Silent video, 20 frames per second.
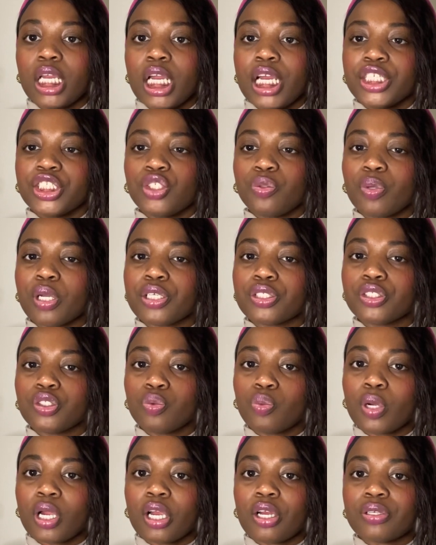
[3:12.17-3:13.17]
She went on to
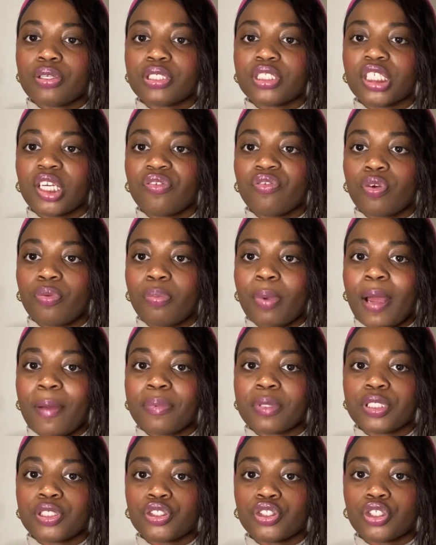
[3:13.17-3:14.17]
work on several
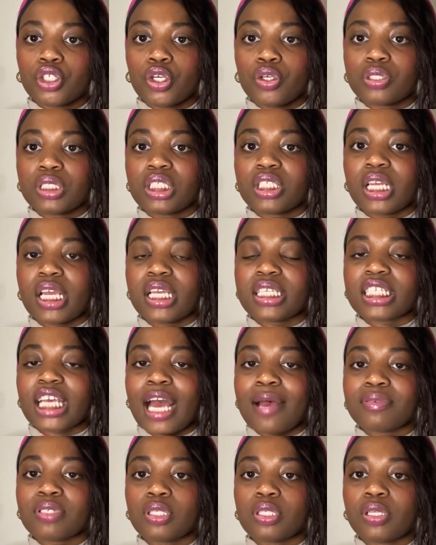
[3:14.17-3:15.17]
popular shows such as
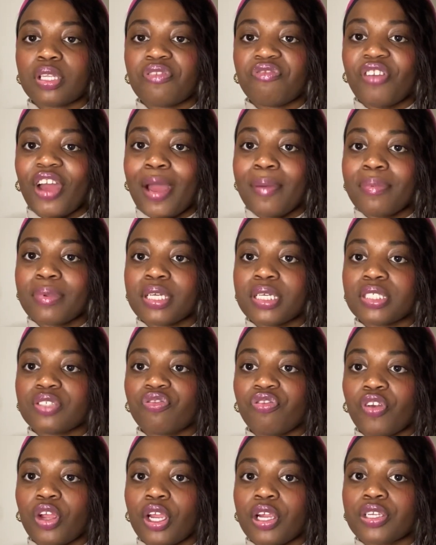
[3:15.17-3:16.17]
Absolutely Fabulous,
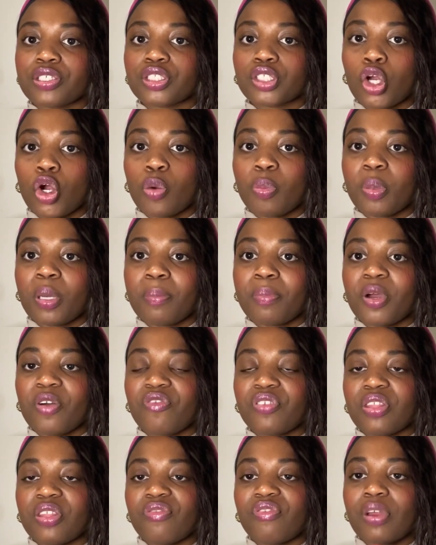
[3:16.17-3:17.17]
Periscope, and Buffy
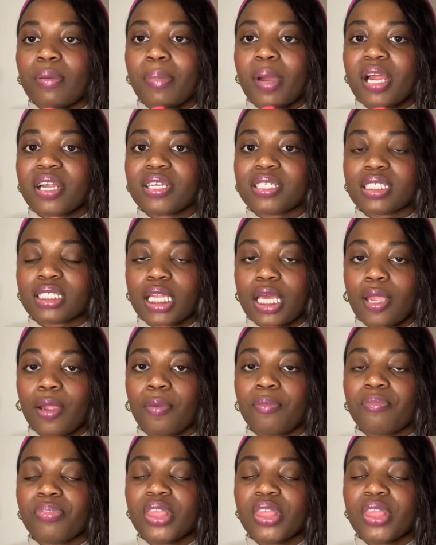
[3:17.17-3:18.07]
the Vampire Slayer.